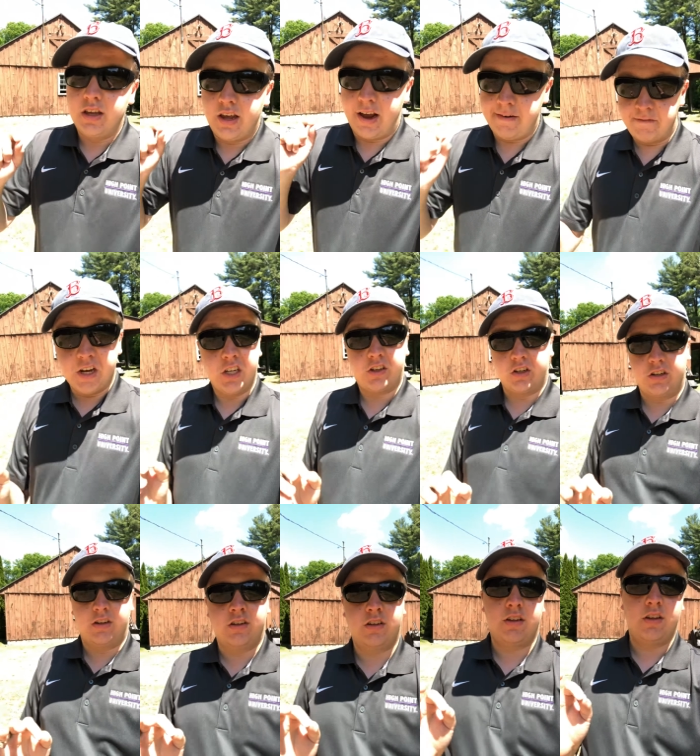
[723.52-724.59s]

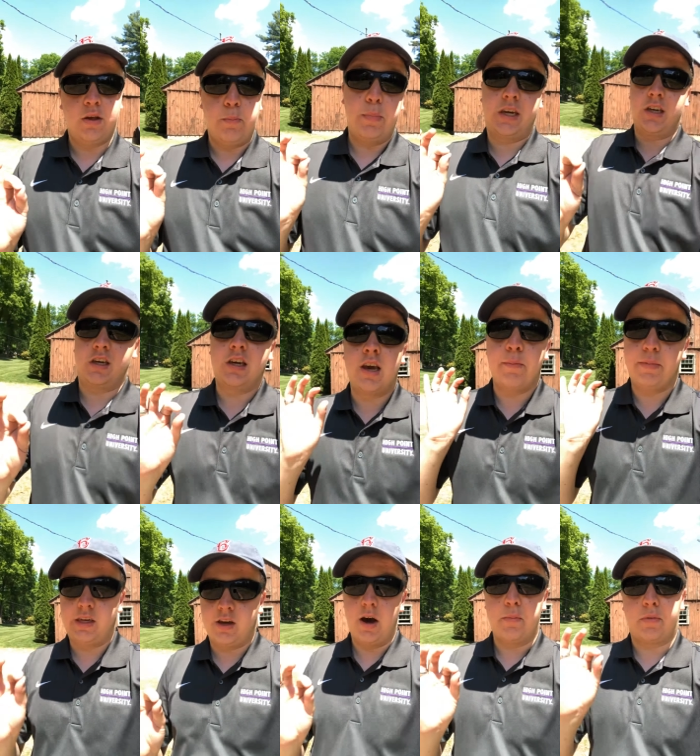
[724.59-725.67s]
envisioned be, can
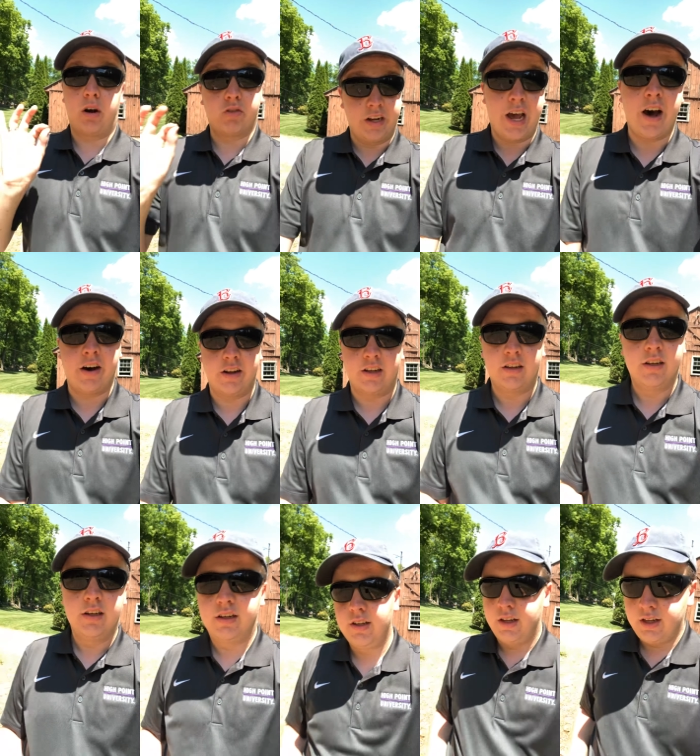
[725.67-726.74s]
become a reality.
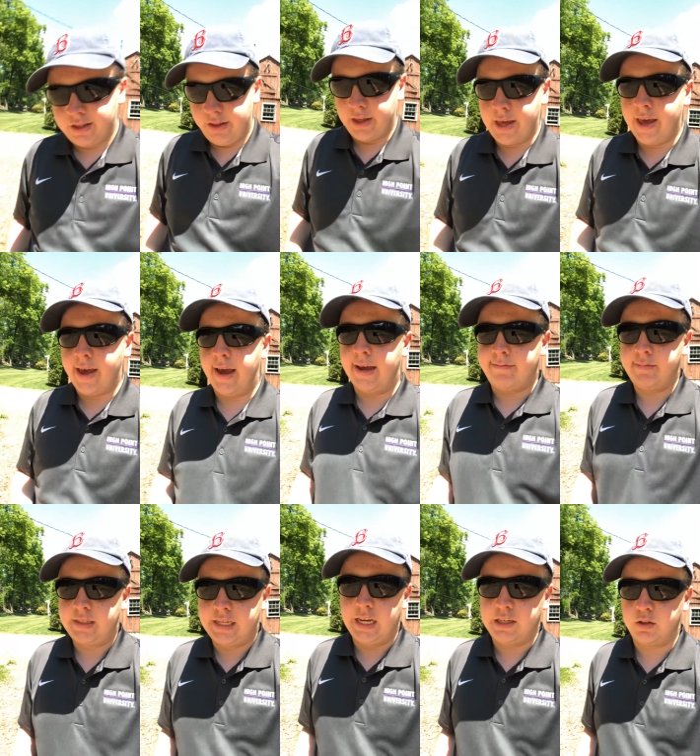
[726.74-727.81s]
And
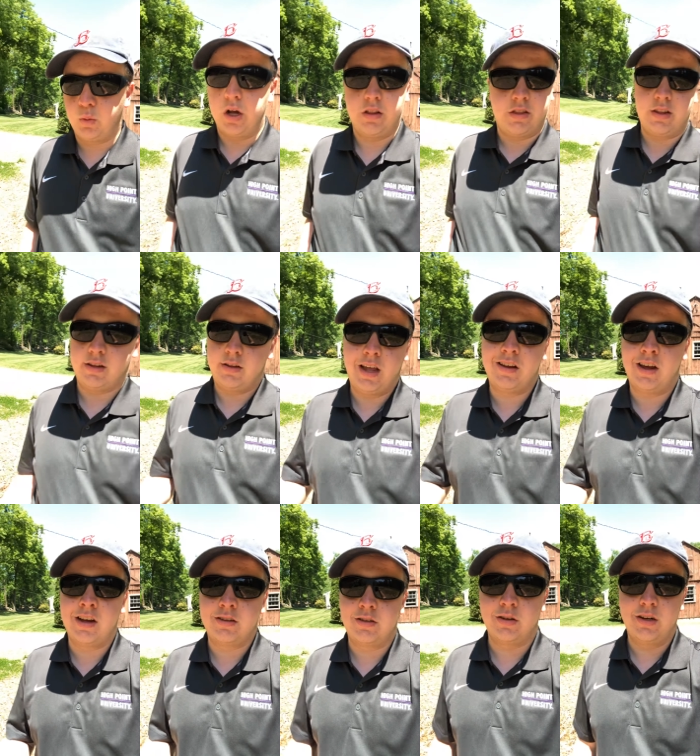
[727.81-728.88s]
guess what?
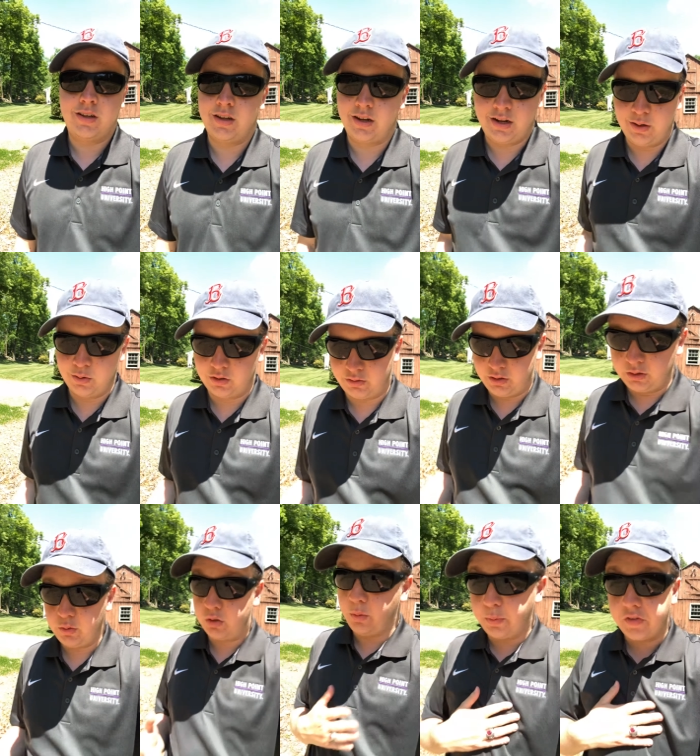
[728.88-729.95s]
As soon it was it
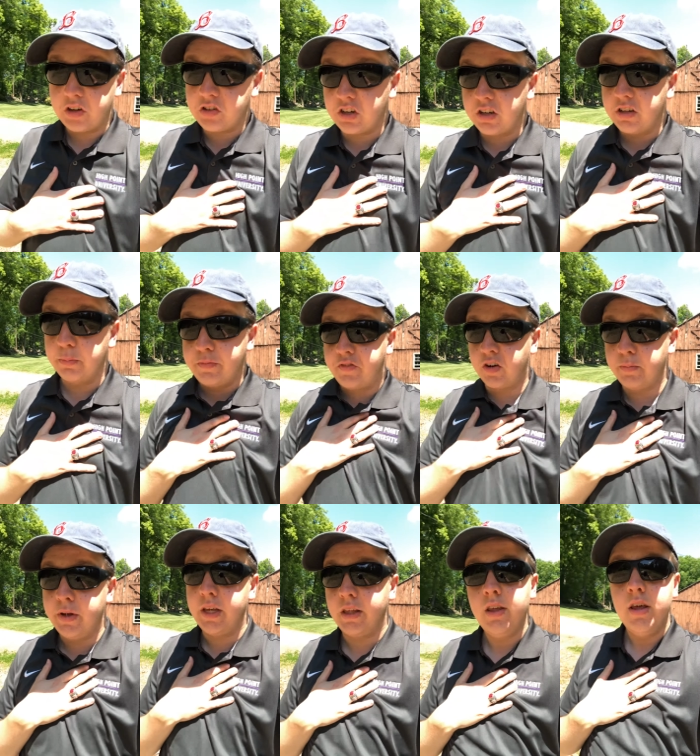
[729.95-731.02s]
was super frustrating for
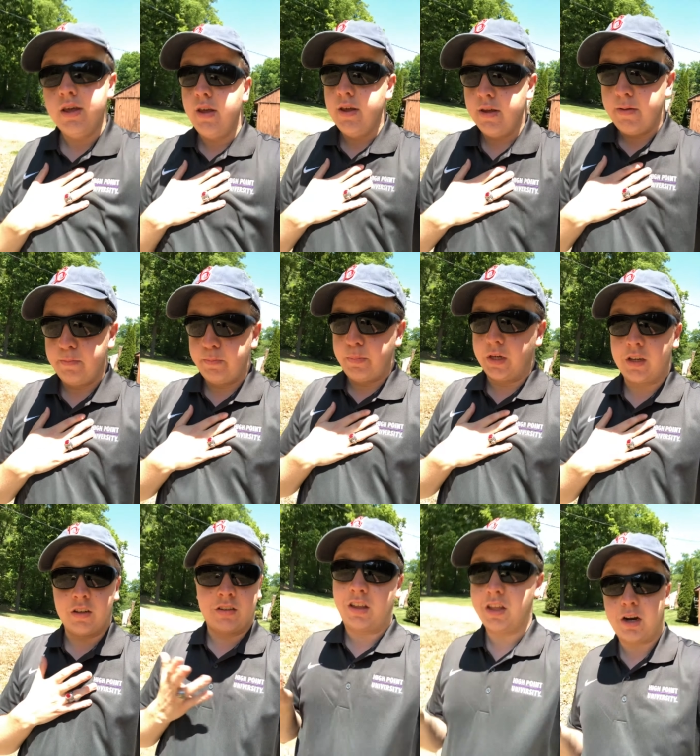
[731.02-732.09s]
me
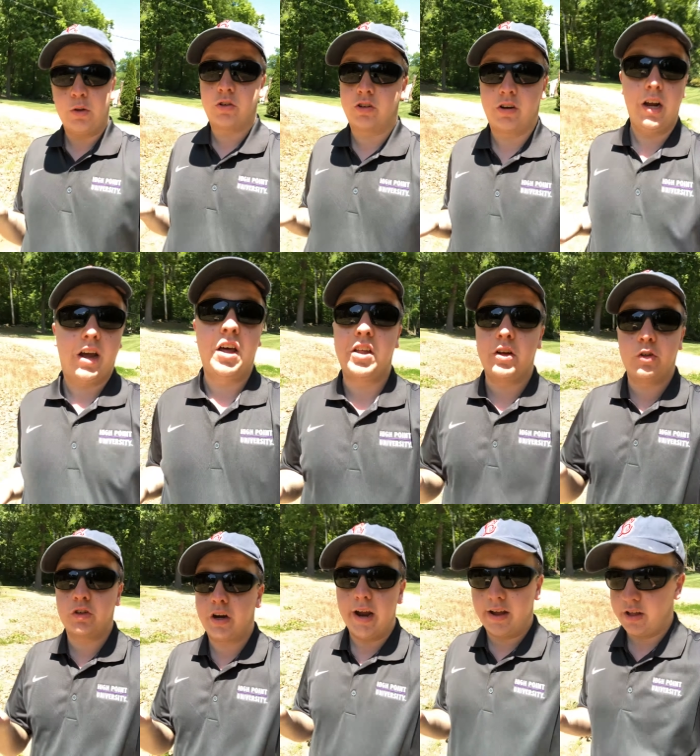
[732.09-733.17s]
because I thought it was great. I thought it was
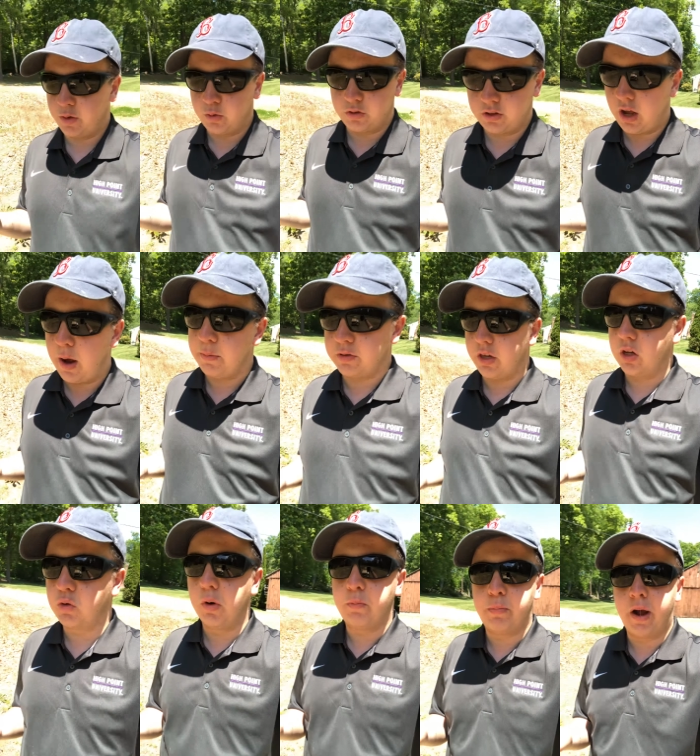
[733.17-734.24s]
great. It was obviously
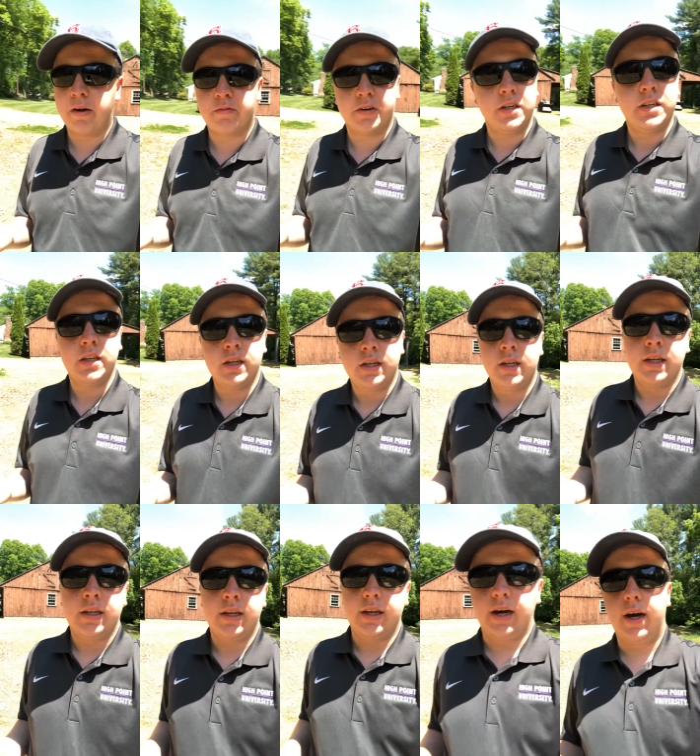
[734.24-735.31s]
group effort,
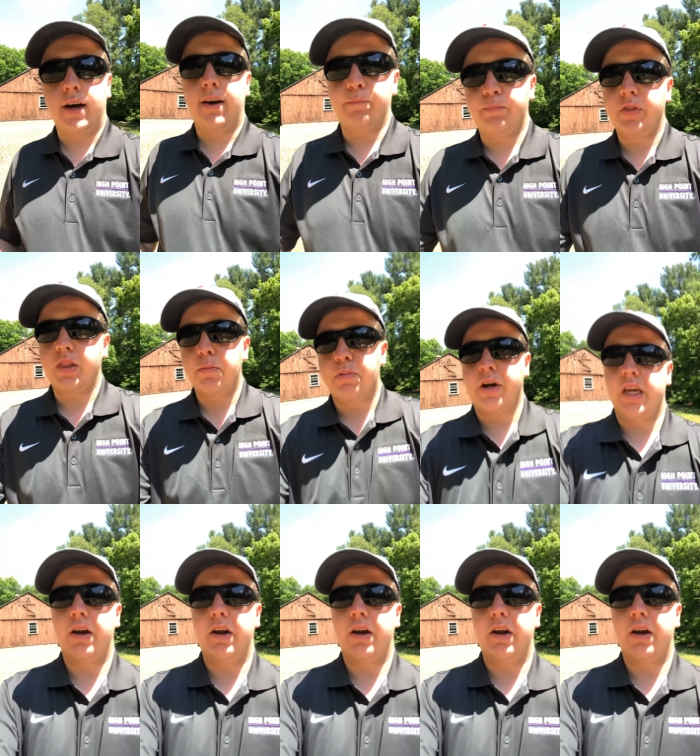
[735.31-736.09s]
um, putting